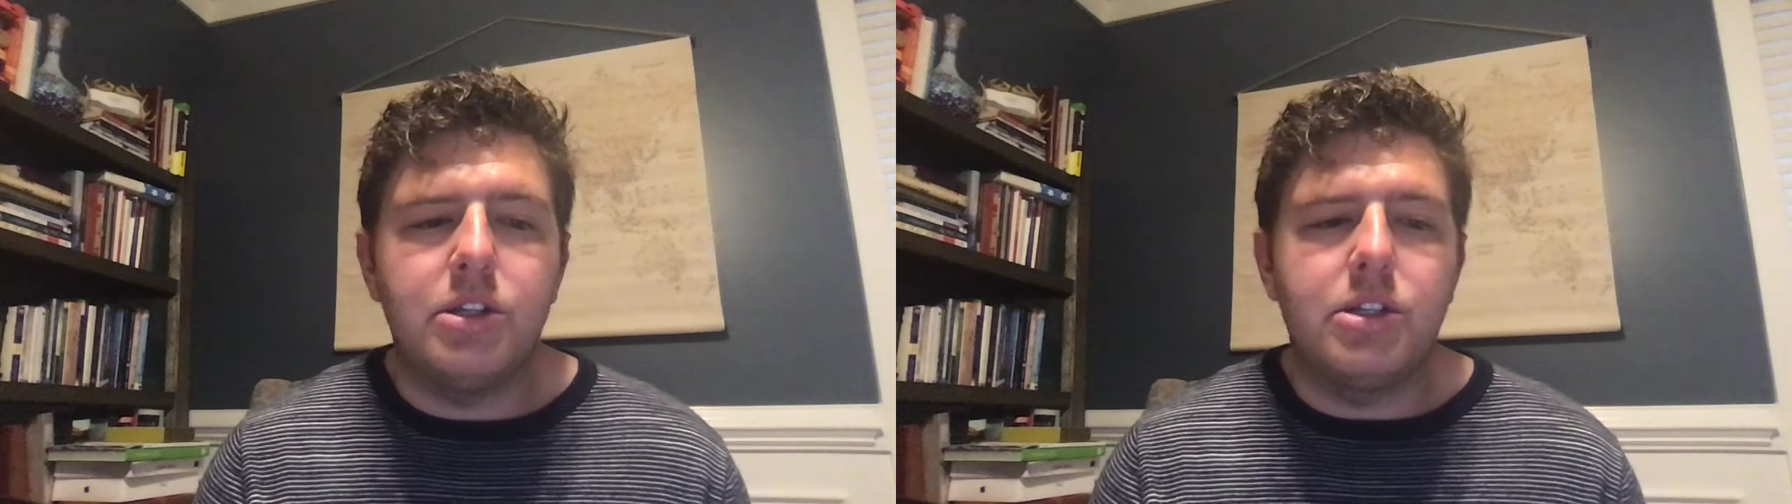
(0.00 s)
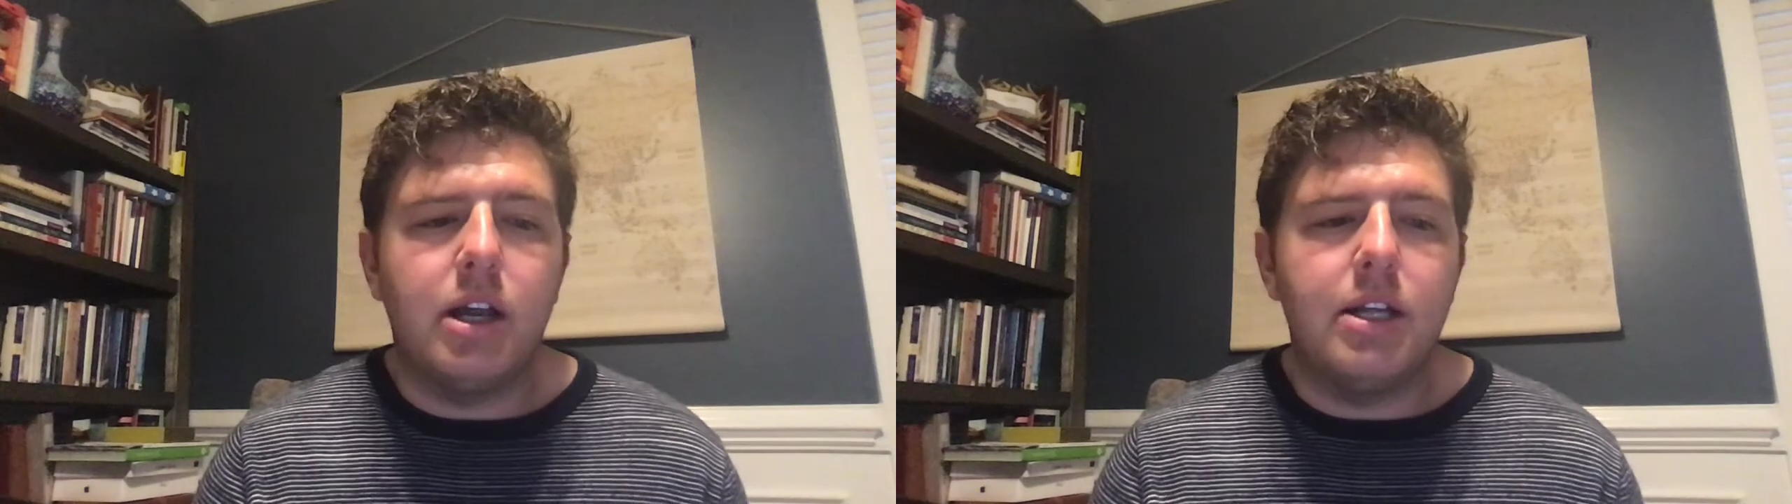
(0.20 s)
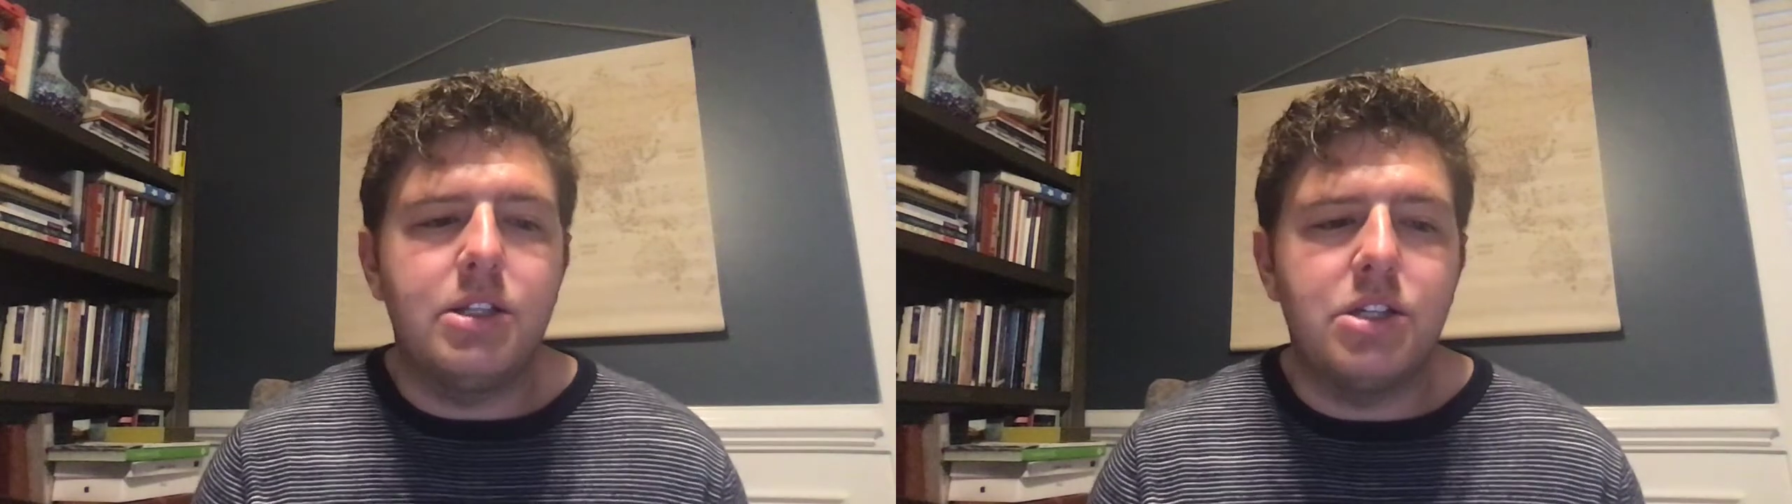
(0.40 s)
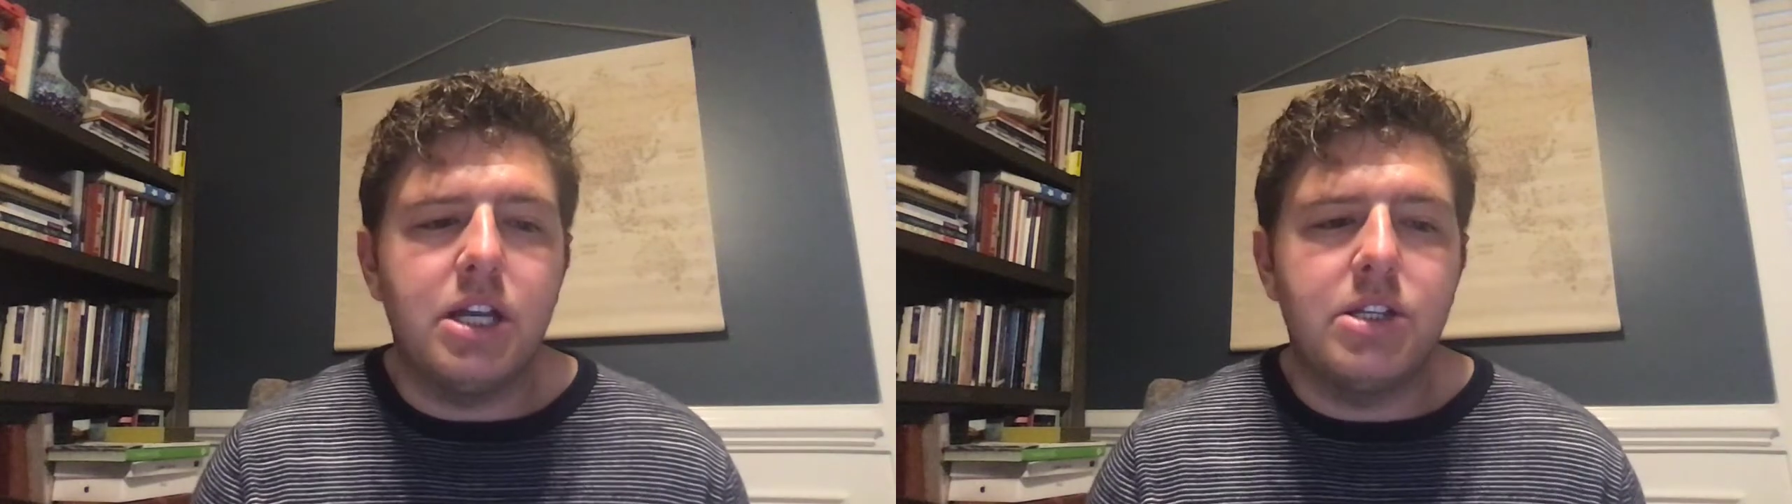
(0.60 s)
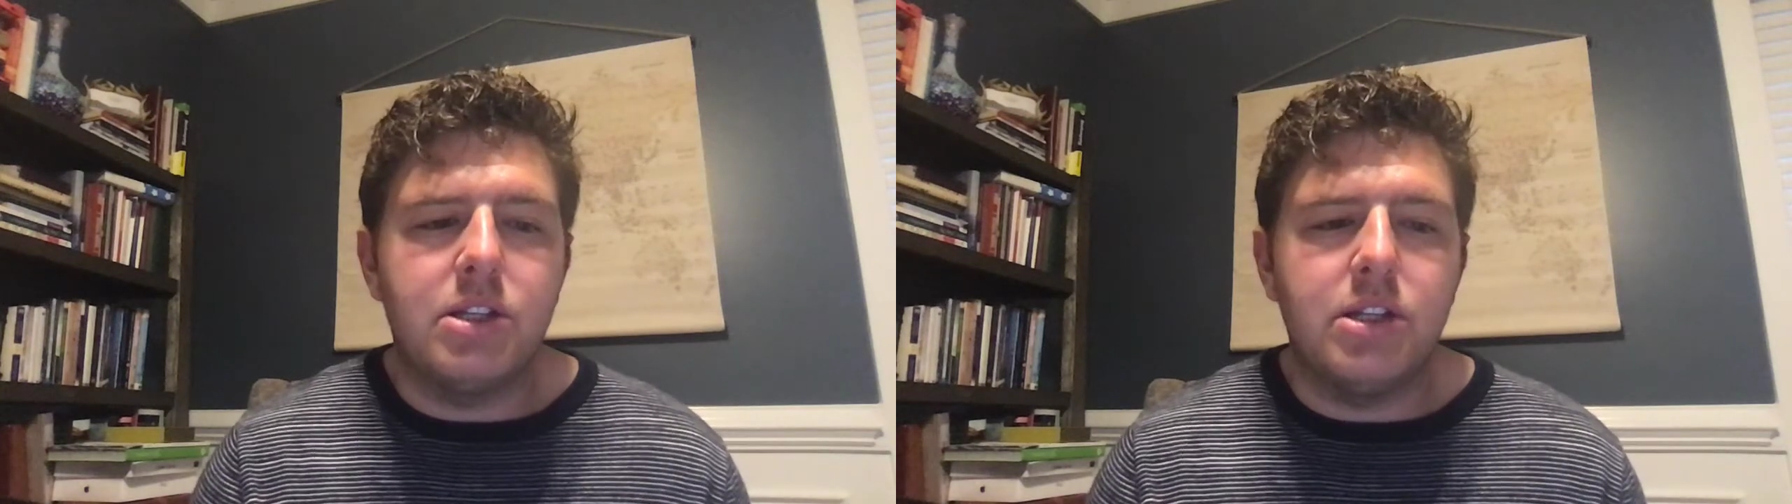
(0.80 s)
Stott
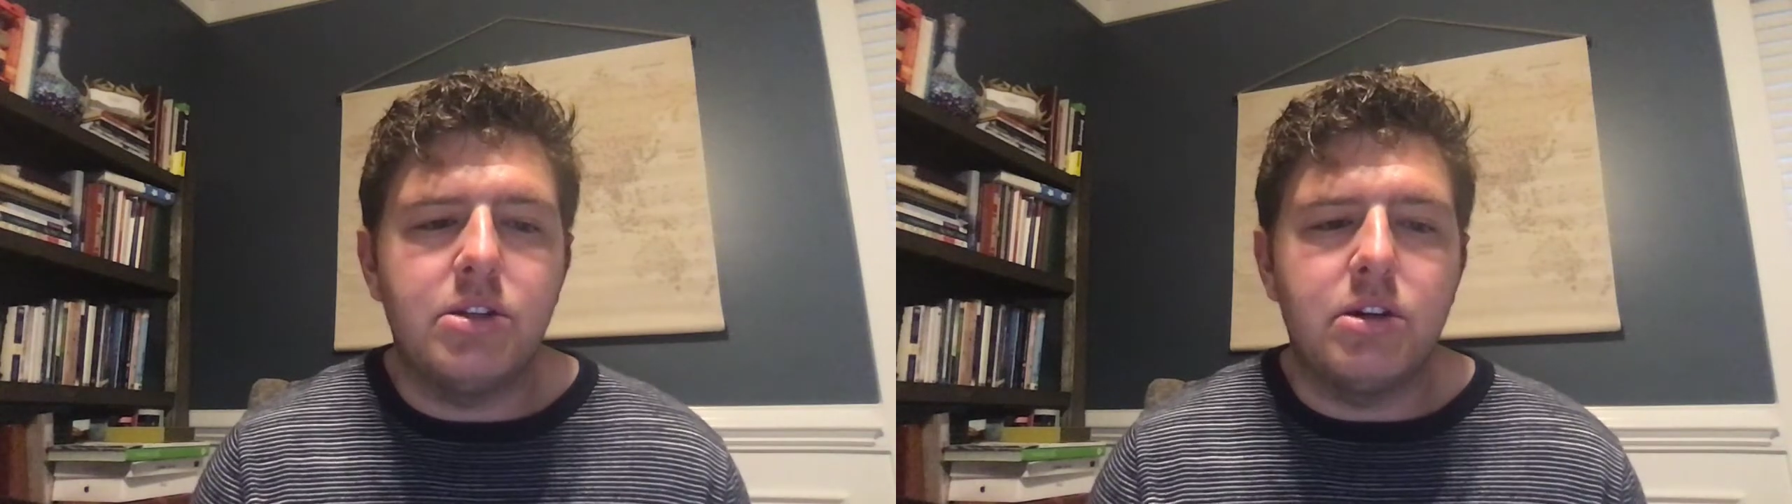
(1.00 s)
suggests that these are